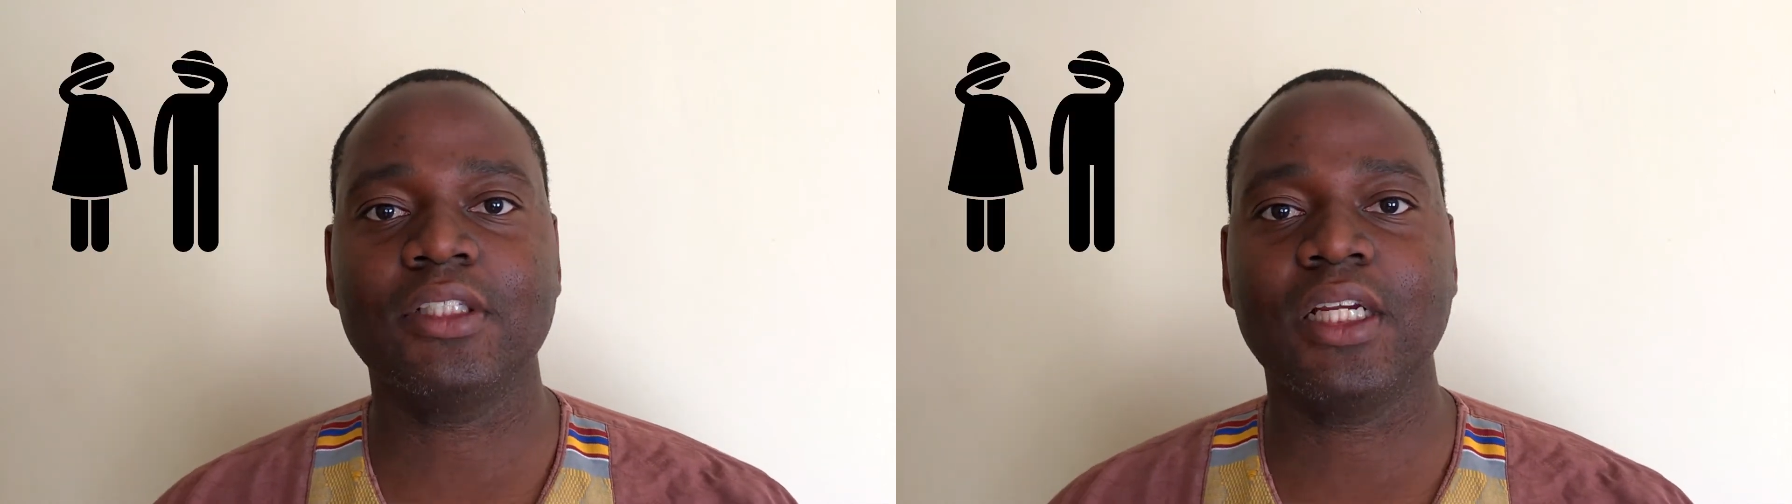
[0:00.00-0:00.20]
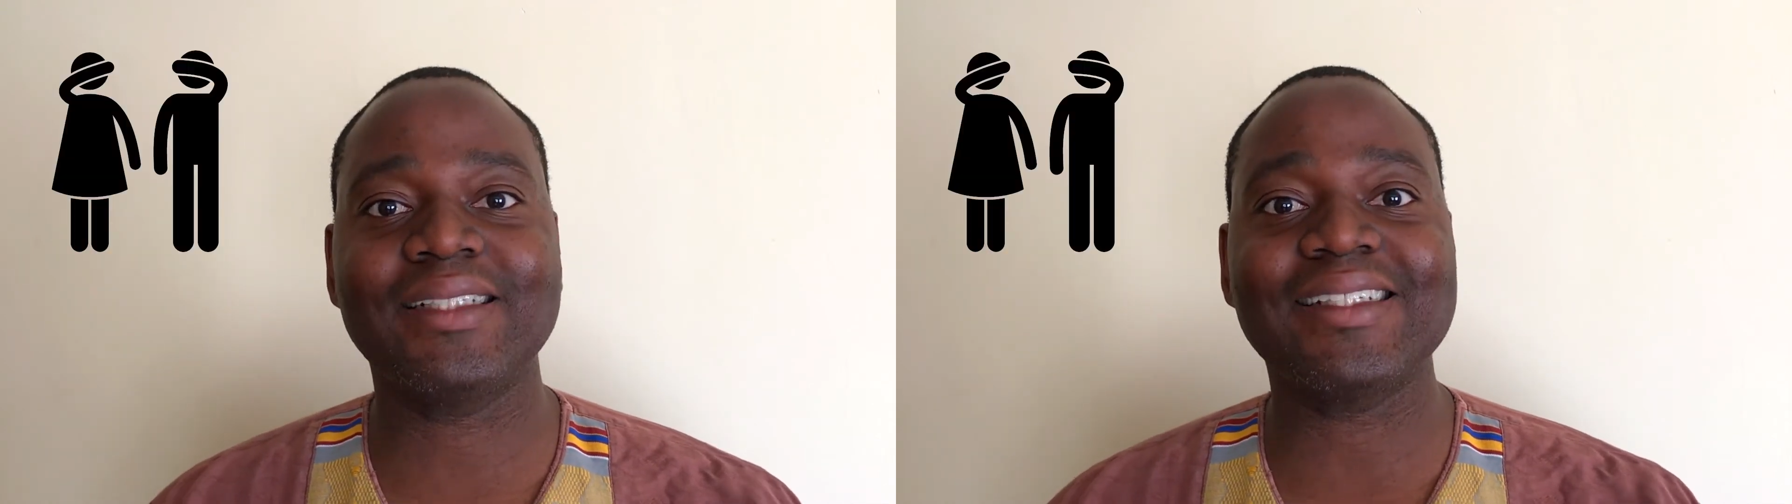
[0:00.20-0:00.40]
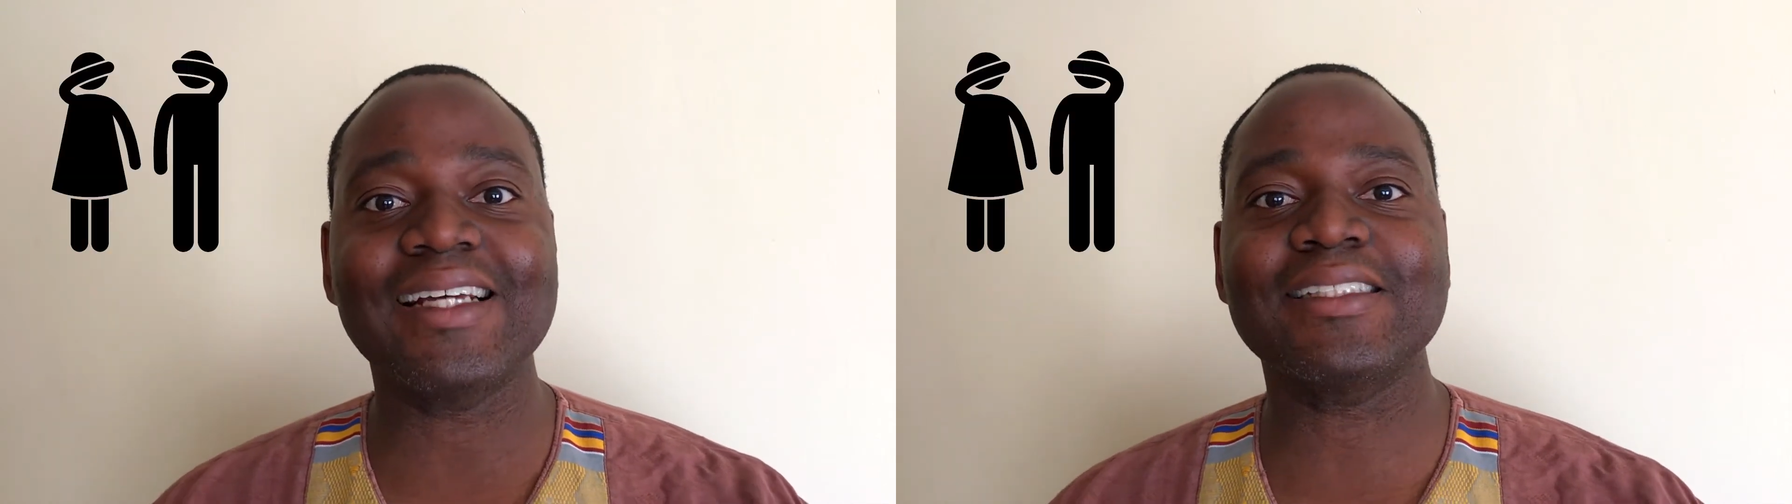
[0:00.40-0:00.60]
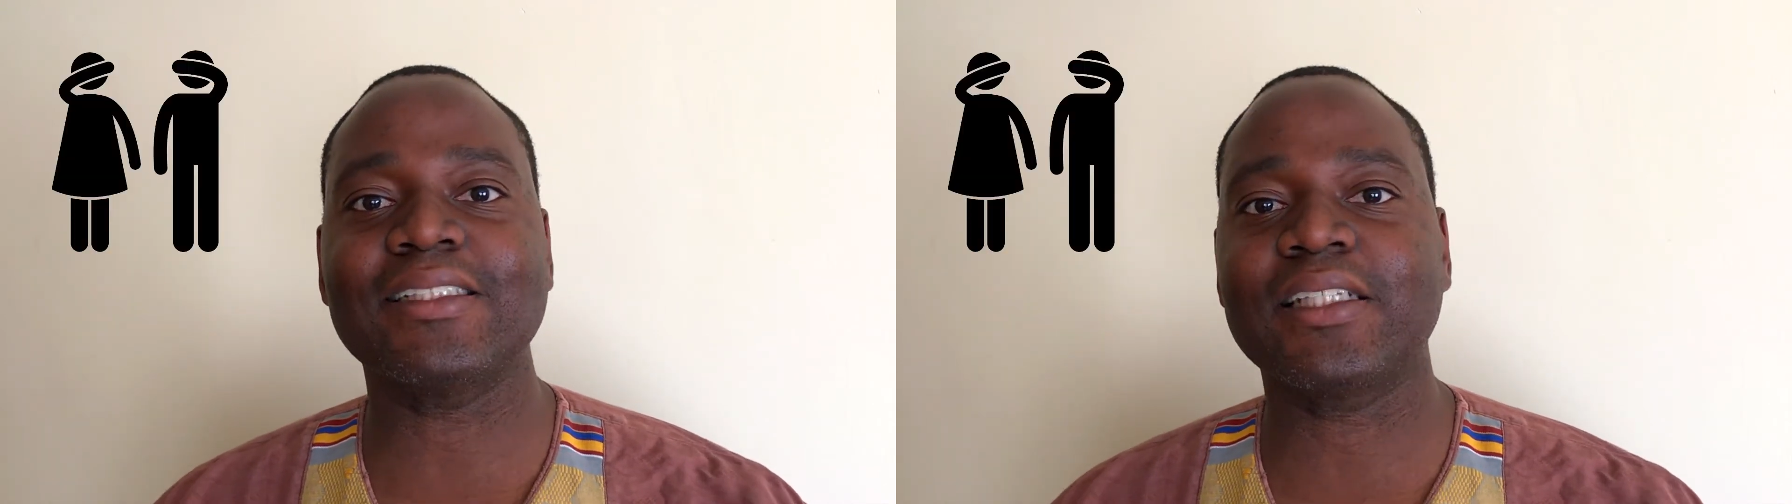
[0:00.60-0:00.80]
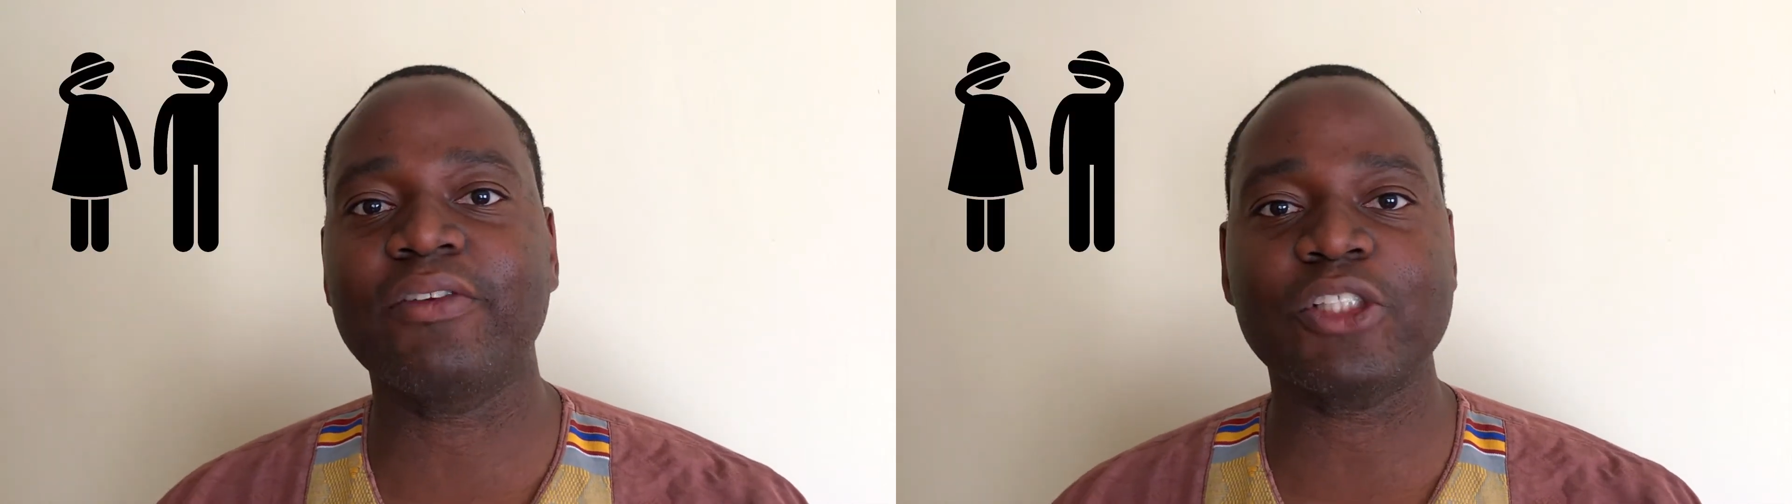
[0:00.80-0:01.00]
It
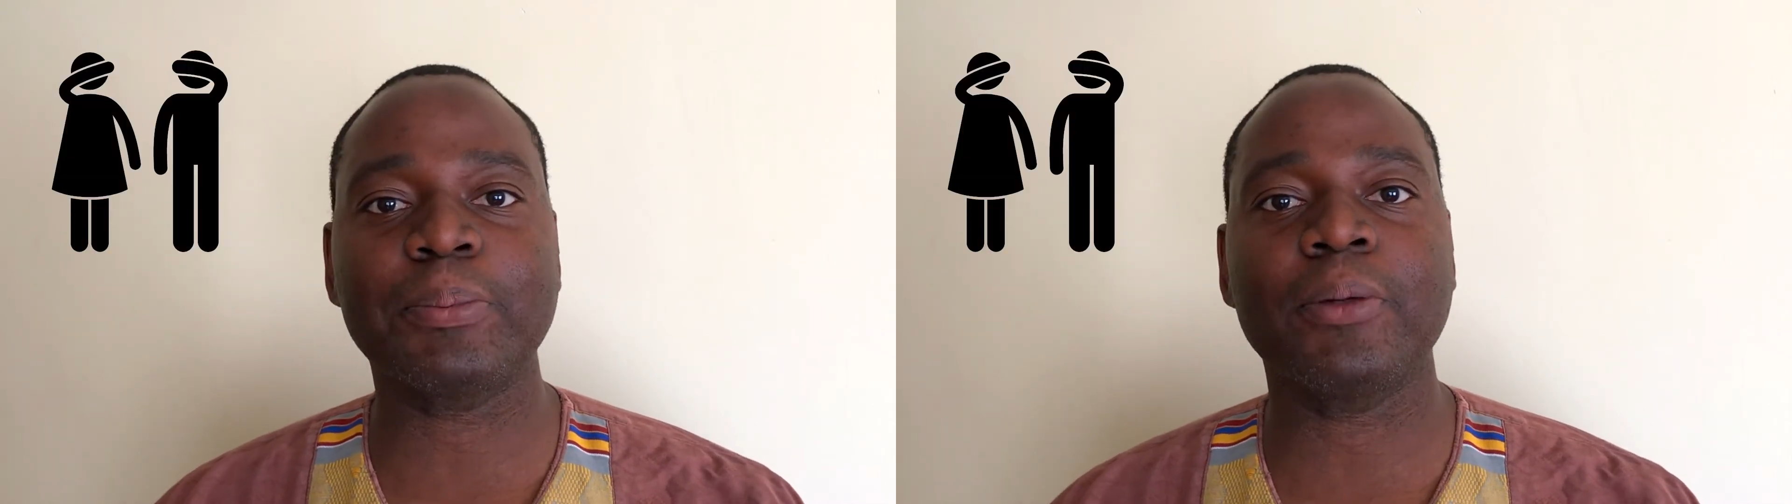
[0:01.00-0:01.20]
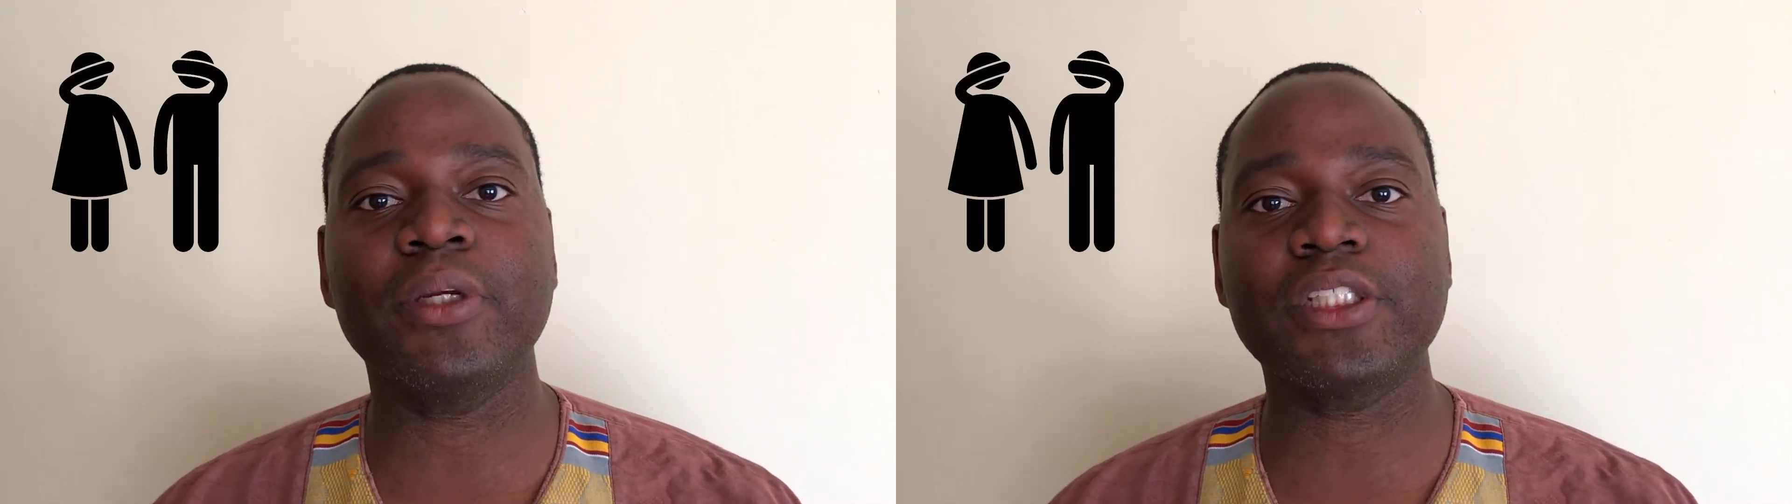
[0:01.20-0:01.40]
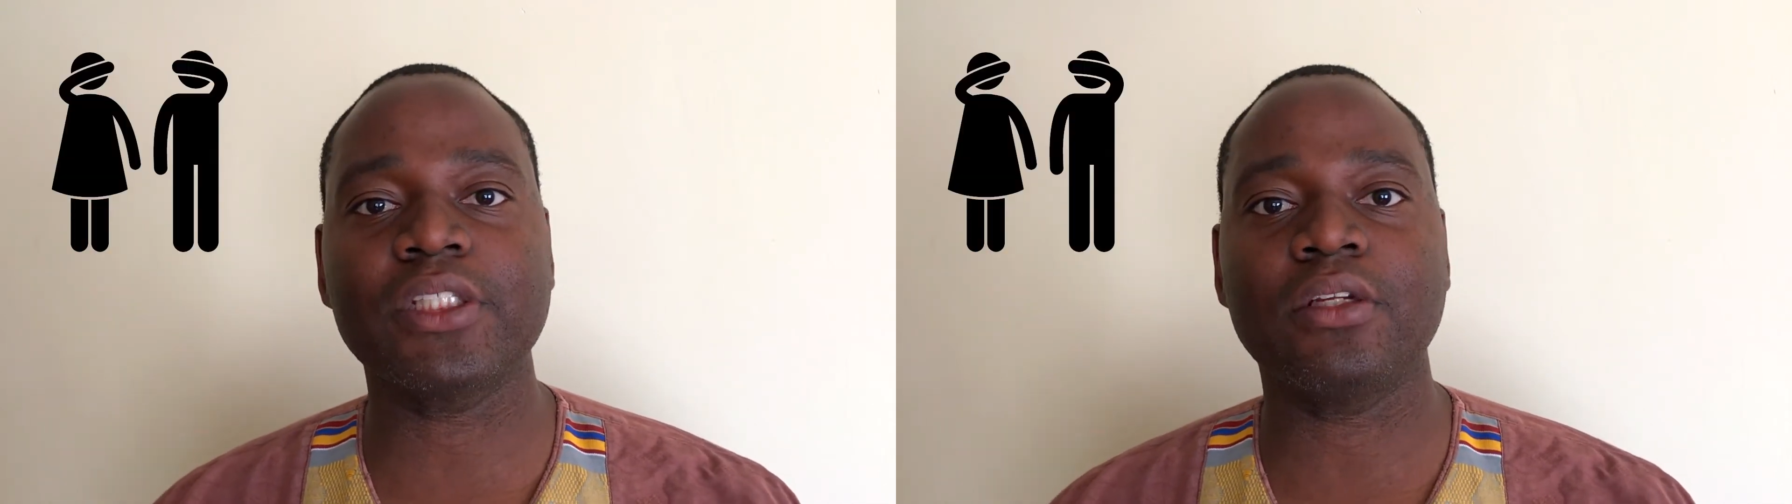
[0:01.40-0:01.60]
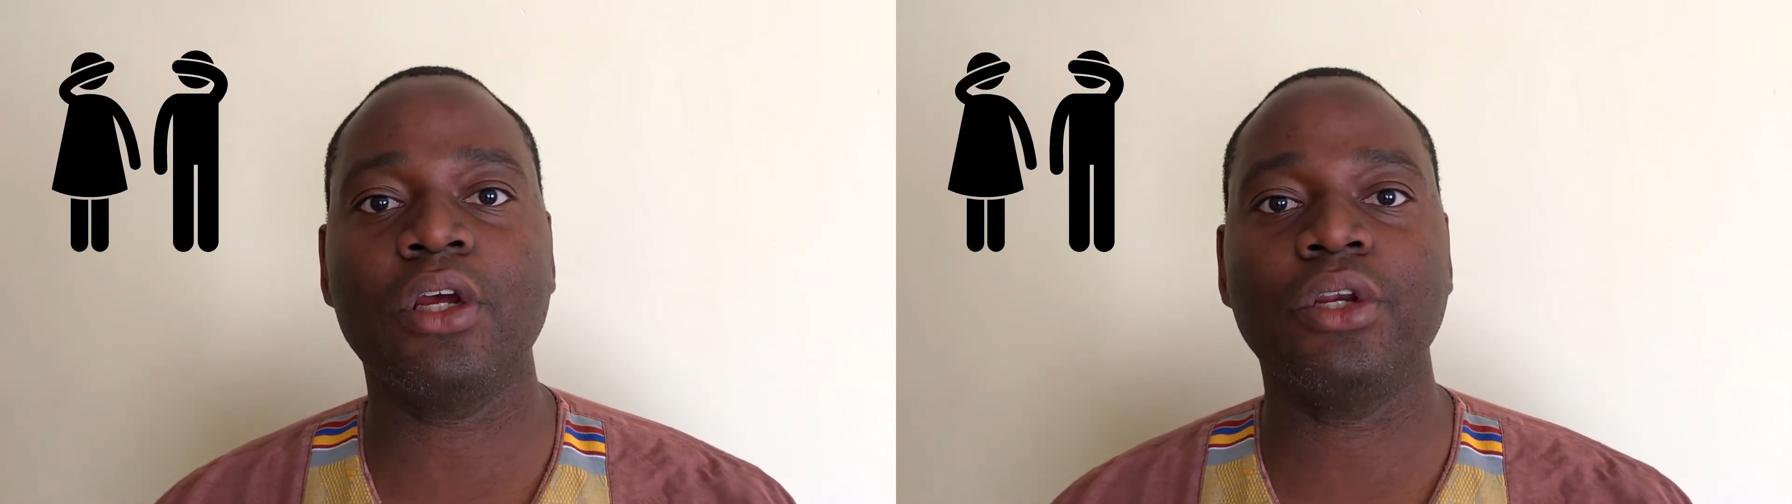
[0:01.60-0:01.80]
doesn't give us permission